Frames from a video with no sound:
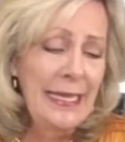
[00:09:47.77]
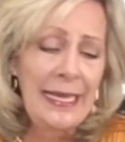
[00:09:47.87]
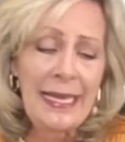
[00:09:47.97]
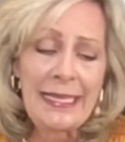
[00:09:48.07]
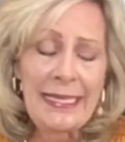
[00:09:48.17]

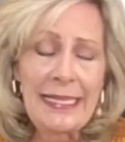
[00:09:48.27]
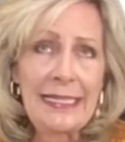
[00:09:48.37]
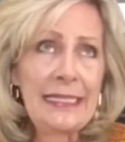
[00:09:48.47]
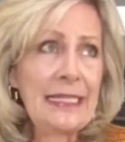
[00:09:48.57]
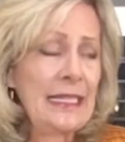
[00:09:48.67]
and
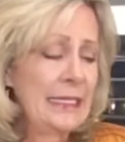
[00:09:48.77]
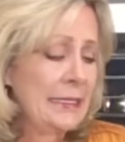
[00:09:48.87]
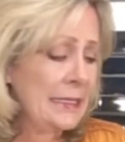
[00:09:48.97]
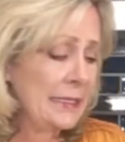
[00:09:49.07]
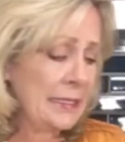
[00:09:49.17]
it
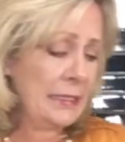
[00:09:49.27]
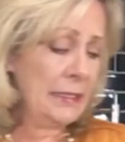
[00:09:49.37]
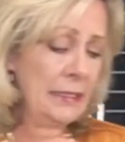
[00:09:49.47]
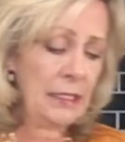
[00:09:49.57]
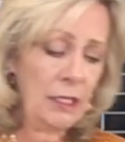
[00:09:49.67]
is,
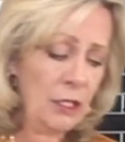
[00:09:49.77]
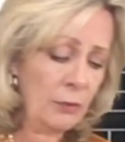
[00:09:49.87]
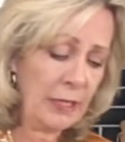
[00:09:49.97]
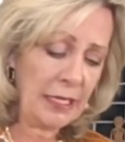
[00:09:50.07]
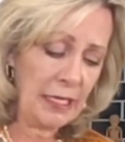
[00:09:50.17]
oh
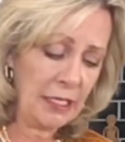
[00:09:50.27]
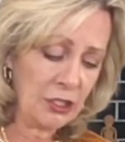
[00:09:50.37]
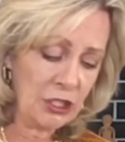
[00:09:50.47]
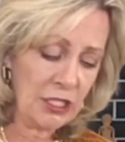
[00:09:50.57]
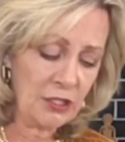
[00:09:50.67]
my gosh,
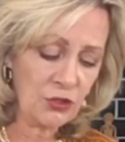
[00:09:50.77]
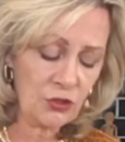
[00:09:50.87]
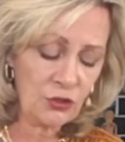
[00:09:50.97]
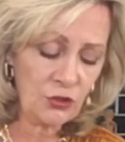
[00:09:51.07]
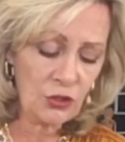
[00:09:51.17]
it's
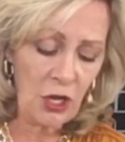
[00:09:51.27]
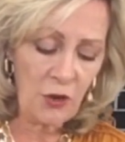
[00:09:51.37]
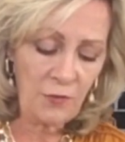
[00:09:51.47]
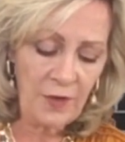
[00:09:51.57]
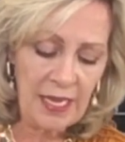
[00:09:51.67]

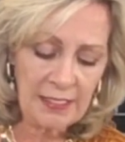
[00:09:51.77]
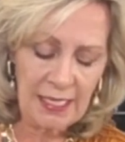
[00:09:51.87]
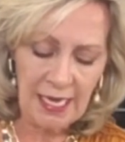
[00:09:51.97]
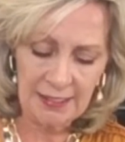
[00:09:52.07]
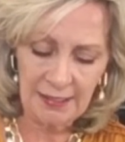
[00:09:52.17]
so
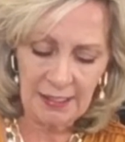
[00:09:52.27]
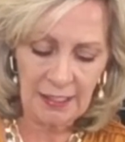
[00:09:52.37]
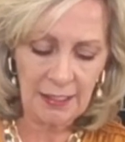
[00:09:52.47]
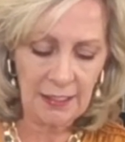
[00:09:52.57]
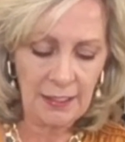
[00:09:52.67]

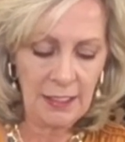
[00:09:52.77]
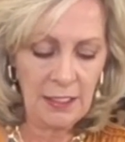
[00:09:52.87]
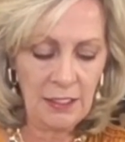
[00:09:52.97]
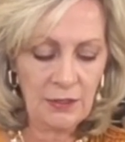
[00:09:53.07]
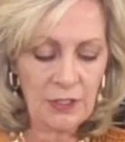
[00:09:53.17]
fantastic.
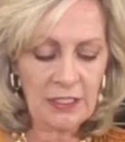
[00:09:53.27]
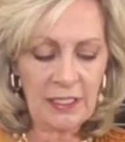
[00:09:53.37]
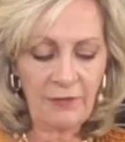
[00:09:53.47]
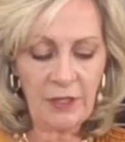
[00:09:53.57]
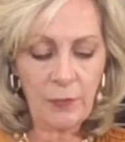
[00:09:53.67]
So so I
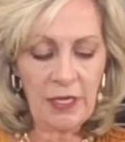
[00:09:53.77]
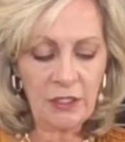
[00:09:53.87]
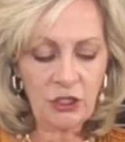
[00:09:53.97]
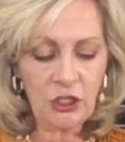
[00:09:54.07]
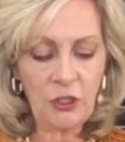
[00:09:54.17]
definitely wanted
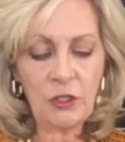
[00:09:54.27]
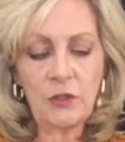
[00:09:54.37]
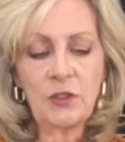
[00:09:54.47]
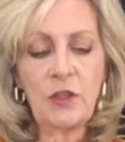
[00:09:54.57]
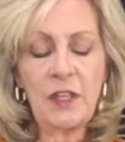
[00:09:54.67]
to show you.
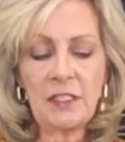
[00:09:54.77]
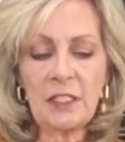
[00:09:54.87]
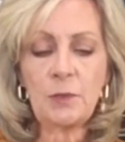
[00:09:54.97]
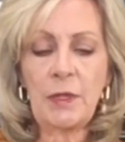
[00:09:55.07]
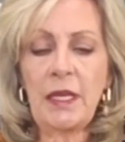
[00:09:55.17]
So this
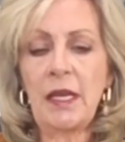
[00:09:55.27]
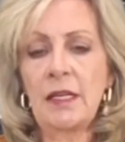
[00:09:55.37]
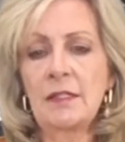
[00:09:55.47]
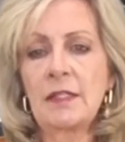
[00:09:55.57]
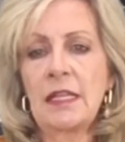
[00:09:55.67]
is
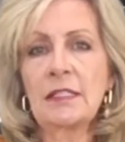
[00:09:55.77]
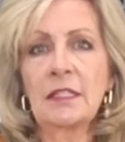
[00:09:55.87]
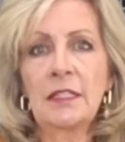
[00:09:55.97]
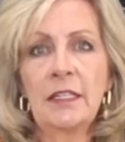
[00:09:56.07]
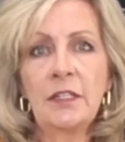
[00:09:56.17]
because it's a
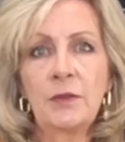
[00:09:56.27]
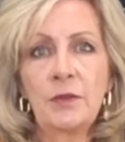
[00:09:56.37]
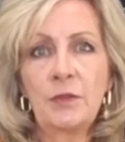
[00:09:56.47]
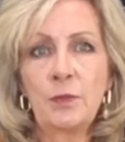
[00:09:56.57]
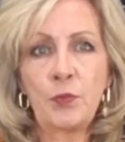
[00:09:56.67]
little
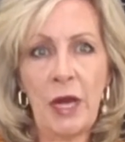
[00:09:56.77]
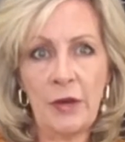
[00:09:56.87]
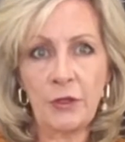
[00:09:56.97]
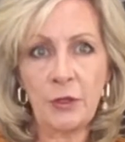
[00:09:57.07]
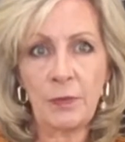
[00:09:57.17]

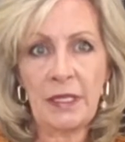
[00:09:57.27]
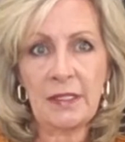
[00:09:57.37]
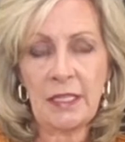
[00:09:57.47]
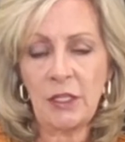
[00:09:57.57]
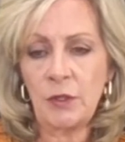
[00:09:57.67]
browner
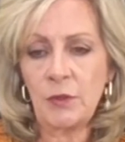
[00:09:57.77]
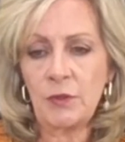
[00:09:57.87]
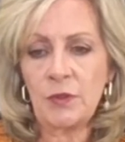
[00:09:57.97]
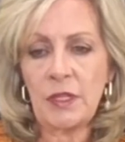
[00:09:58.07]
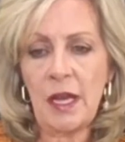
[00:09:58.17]
because I
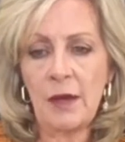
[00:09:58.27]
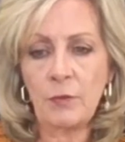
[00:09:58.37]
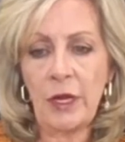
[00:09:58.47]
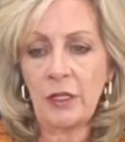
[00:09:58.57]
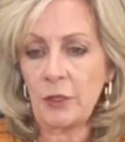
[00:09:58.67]
used
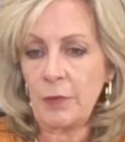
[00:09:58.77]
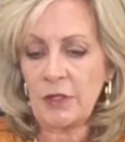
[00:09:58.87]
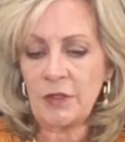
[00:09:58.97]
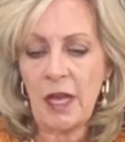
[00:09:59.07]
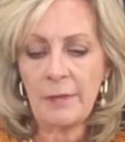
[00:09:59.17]
regular
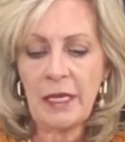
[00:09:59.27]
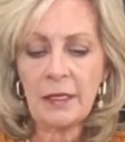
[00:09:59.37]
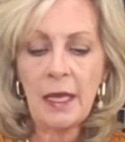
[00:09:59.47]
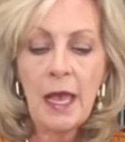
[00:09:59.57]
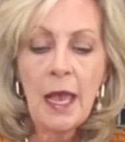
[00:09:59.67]

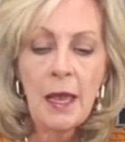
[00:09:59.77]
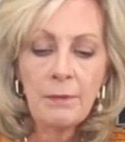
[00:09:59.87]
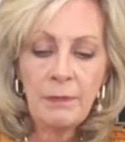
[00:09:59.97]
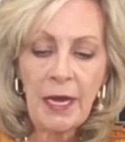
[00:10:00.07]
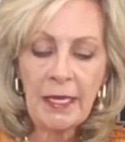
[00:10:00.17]
balsamic,
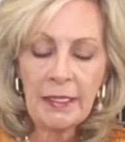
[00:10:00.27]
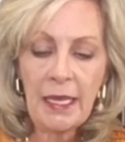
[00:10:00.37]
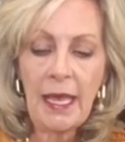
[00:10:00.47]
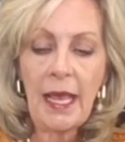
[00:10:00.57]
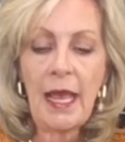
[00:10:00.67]

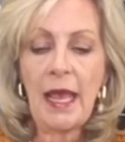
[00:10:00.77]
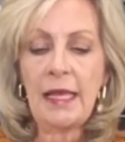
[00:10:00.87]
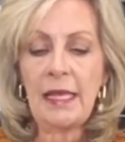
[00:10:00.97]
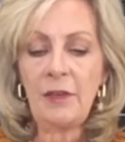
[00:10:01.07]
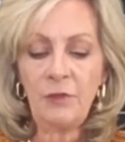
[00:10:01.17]
but
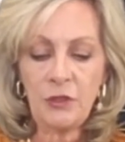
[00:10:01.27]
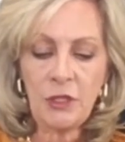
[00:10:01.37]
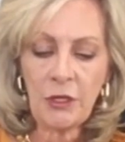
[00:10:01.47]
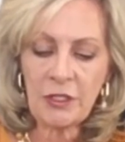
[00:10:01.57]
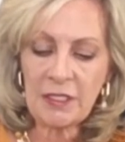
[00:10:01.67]
if you
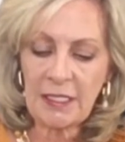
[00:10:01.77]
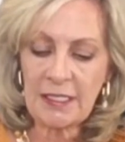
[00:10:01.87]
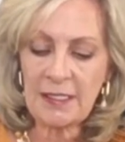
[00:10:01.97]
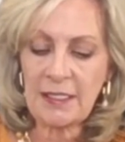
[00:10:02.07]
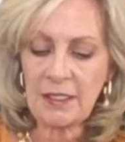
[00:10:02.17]
notice the
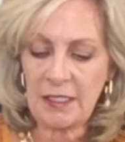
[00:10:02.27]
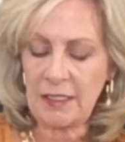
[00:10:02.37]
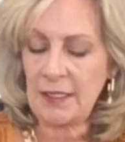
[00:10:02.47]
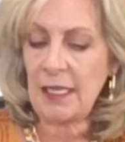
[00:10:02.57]
consistency,